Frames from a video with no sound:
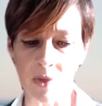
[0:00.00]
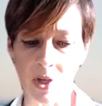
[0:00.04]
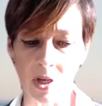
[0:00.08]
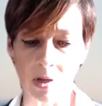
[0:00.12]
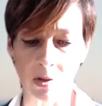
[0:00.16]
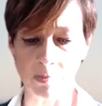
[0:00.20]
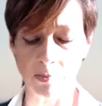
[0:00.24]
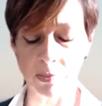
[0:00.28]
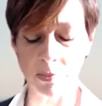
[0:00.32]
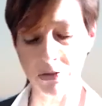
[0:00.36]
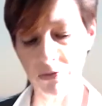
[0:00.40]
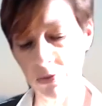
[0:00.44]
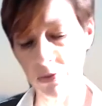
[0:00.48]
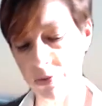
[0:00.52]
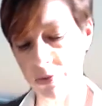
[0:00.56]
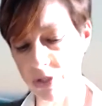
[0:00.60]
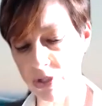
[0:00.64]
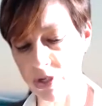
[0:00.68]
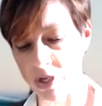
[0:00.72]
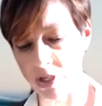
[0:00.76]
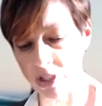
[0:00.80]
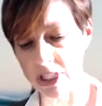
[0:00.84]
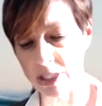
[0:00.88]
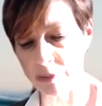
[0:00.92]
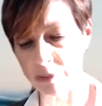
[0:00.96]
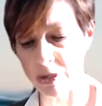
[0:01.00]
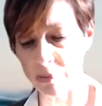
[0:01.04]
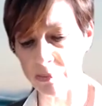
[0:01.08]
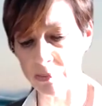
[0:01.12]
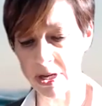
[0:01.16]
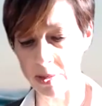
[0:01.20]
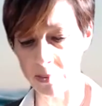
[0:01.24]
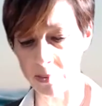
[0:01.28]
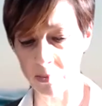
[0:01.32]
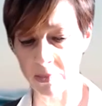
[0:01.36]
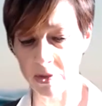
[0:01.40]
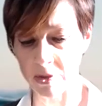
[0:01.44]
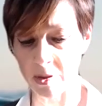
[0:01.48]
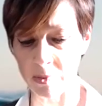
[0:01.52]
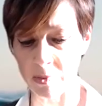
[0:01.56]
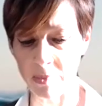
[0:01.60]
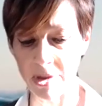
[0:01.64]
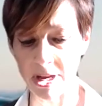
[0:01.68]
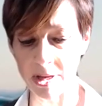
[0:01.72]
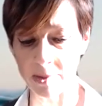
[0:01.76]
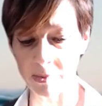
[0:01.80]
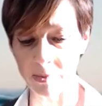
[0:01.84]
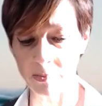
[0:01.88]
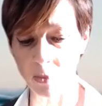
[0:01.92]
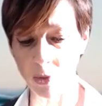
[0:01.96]
before we talk a little bit about
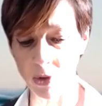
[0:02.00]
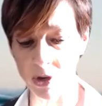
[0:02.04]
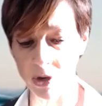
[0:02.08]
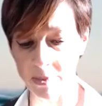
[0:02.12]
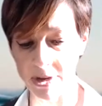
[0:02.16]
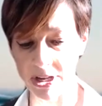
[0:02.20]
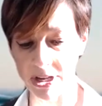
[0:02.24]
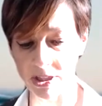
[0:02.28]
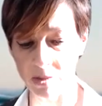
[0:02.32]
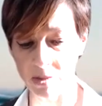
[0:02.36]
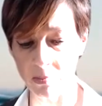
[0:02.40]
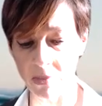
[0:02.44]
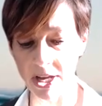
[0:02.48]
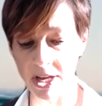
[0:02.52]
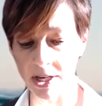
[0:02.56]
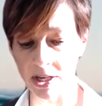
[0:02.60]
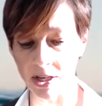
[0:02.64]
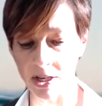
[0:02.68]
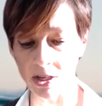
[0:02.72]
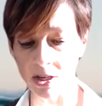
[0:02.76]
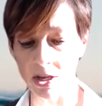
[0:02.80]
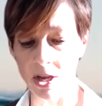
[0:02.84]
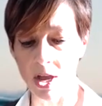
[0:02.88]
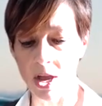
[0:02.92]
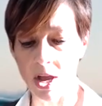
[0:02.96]
more about the money,